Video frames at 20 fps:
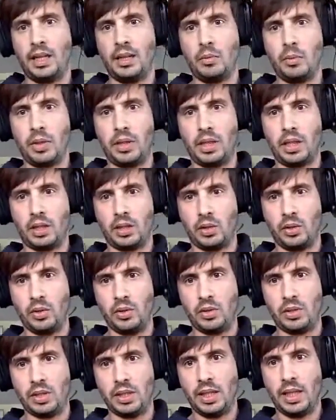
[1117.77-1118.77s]
with
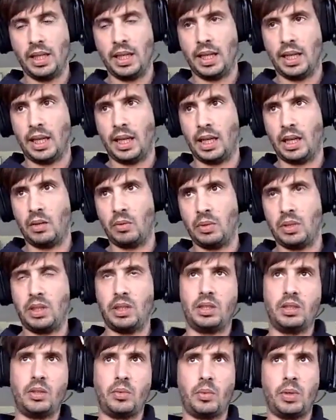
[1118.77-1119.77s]
includes, which
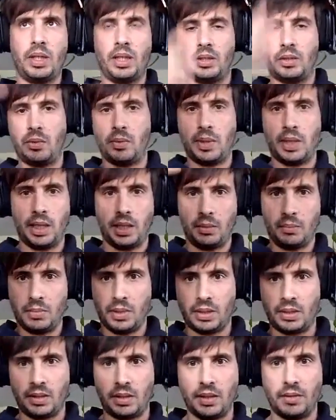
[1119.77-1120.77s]
is not really a tree
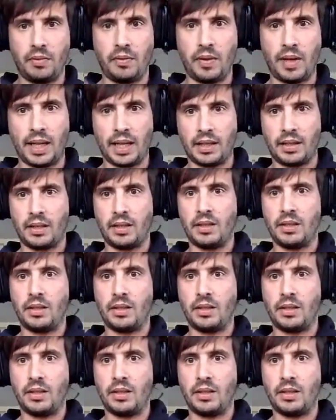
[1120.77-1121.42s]
but a flattened